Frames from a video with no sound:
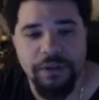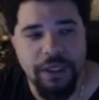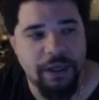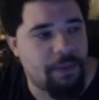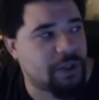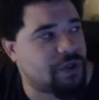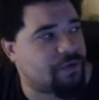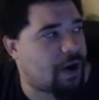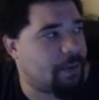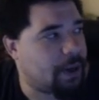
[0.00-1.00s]
Like in buster
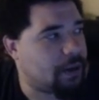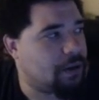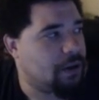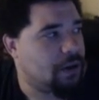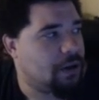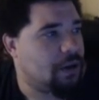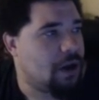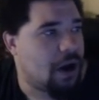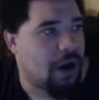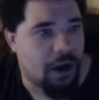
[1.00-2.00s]
farming,
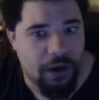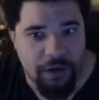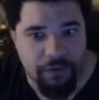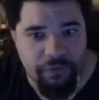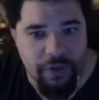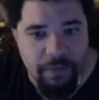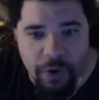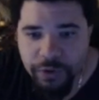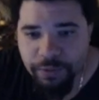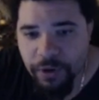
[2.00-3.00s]
uh, for the
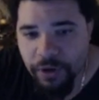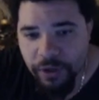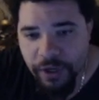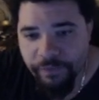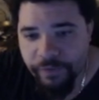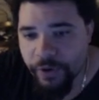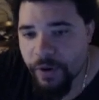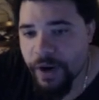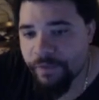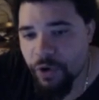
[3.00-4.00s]
most part, if you
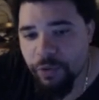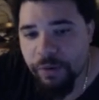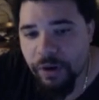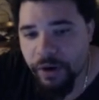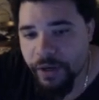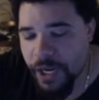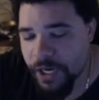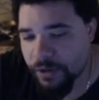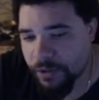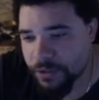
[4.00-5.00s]
don't have Oberon
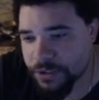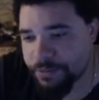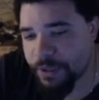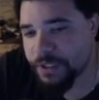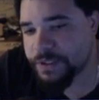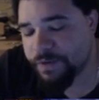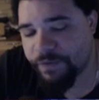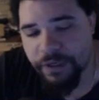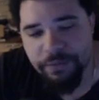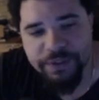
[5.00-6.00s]
and your DPS is a
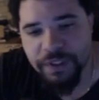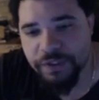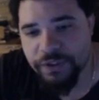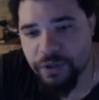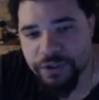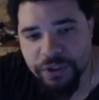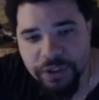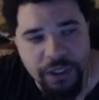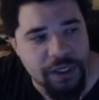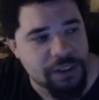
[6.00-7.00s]
50% charger,
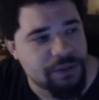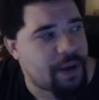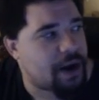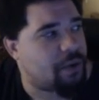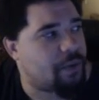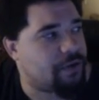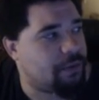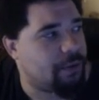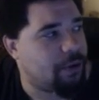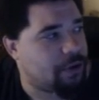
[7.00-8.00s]
it doesn't matter
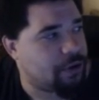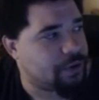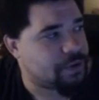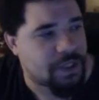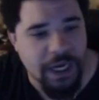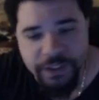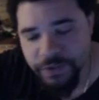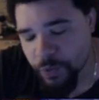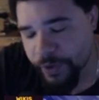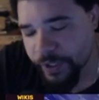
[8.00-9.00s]
whether you're using
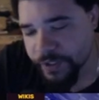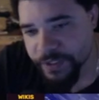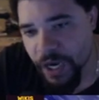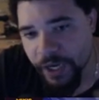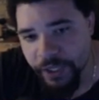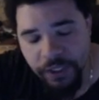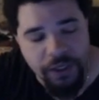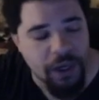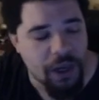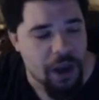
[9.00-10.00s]
Castoria, Skadi,
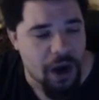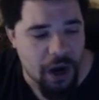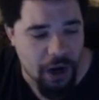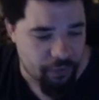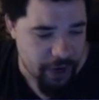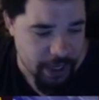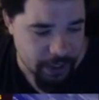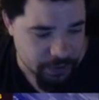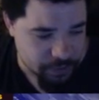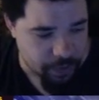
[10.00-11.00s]
uh,
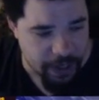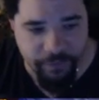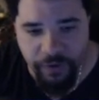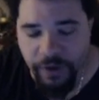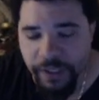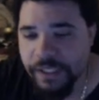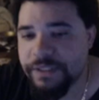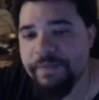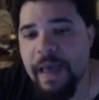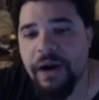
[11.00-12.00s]
Reines, Waver. It
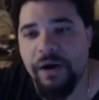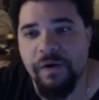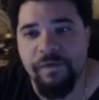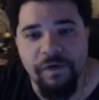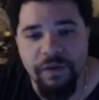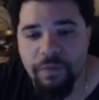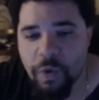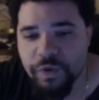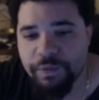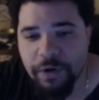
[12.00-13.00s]
doesn't matter for the
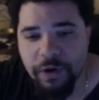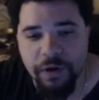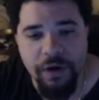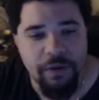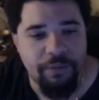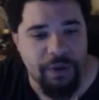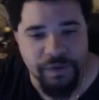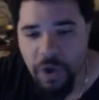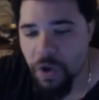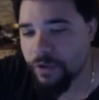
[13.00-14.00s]
most part
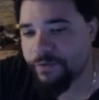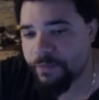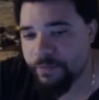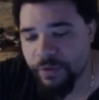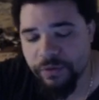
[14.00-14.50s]
because all of them,